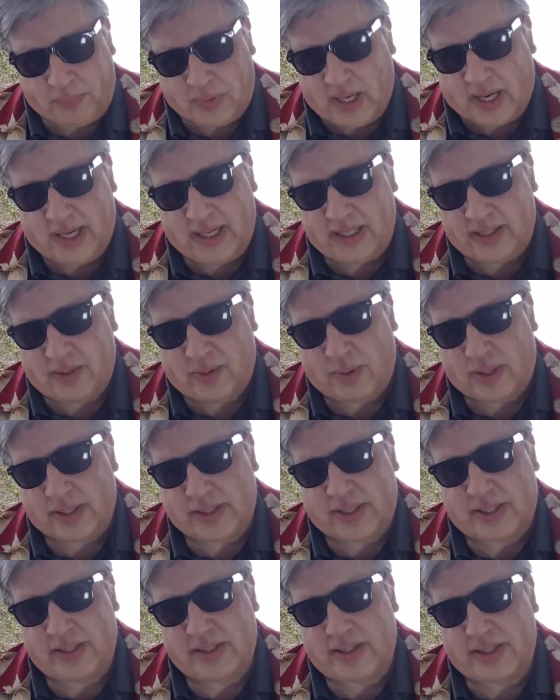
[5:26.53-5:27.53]
I had
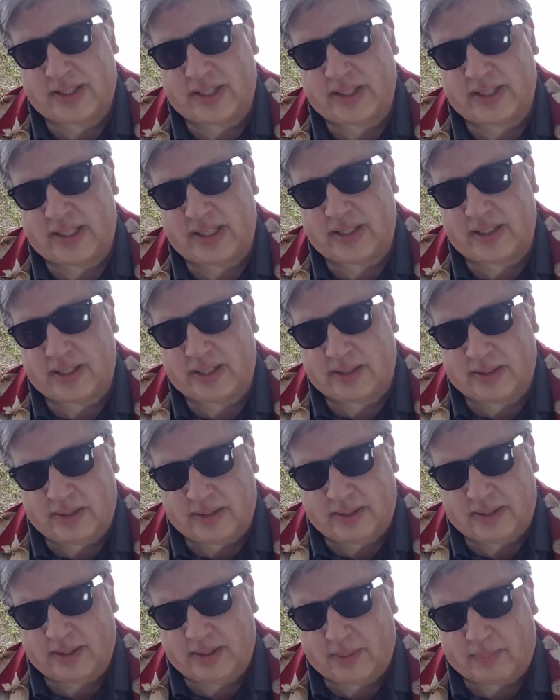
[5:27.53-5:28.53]
questions that
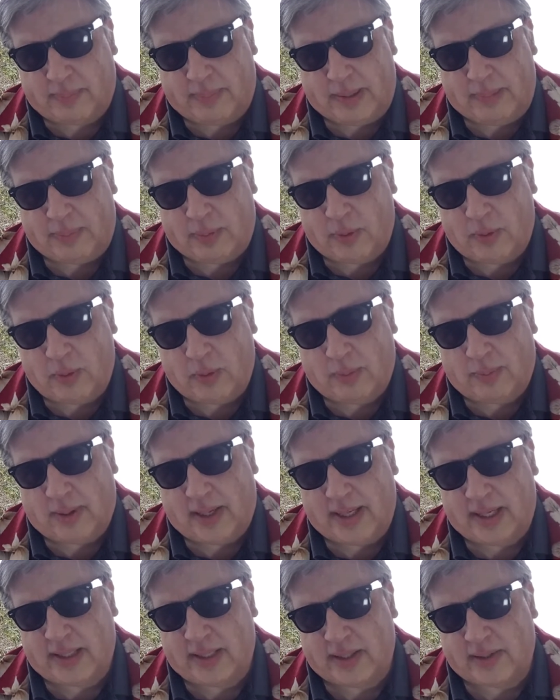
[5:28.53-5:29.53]
the people who were
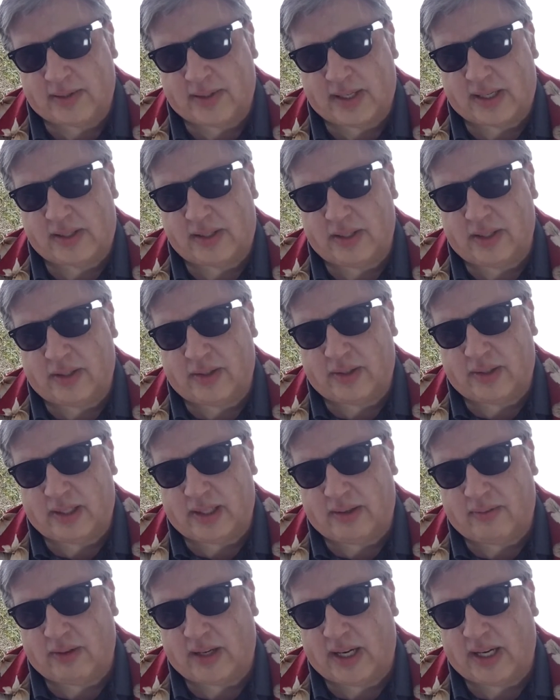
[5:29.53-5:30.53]
running the session
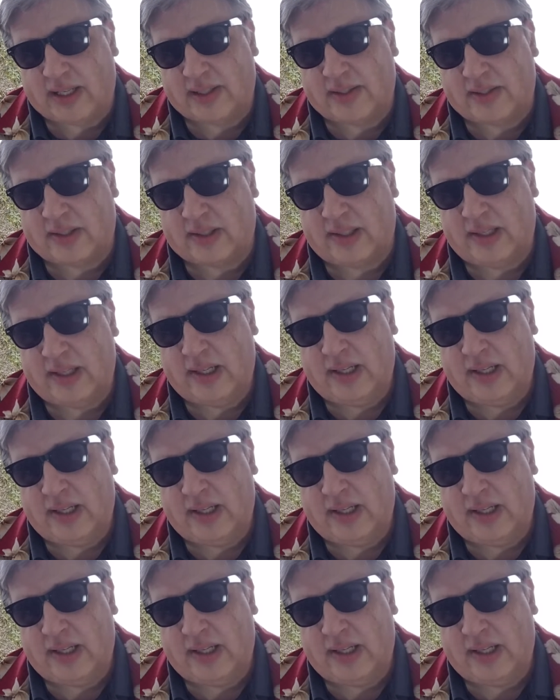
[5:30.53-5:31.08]
couldn't even answer.